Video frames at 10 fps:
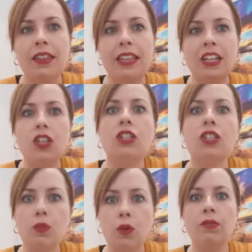then you
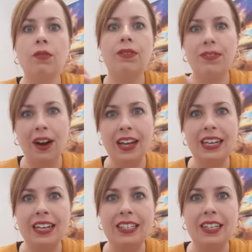just want to
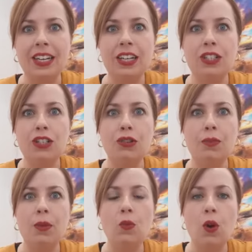refine it to
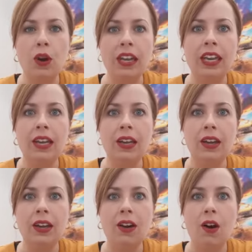be working
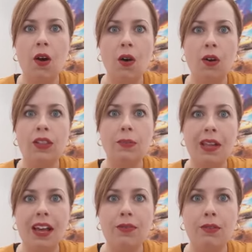on the
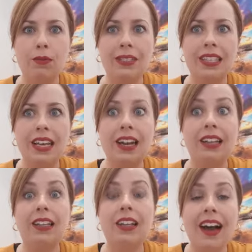platforms that
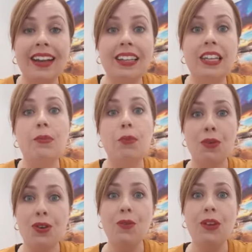are likely to
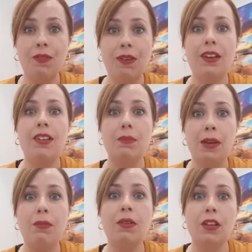put you in front of the
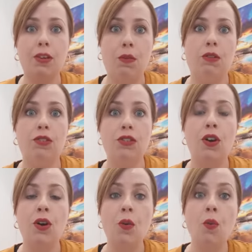people that you most
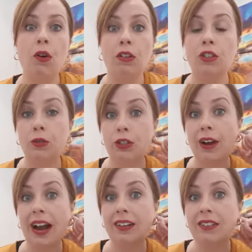want to
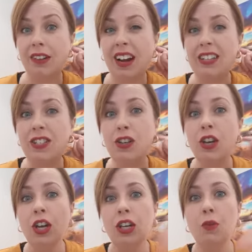attract, right? So
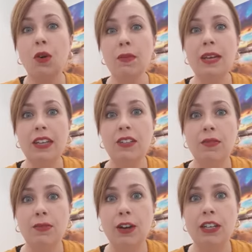you want to be in
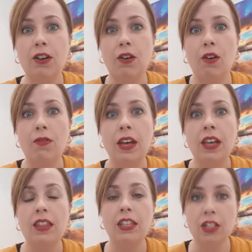front of
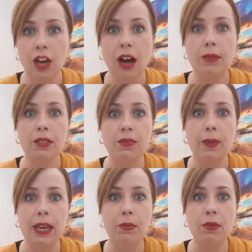the types
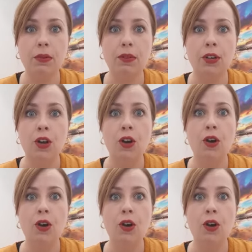of people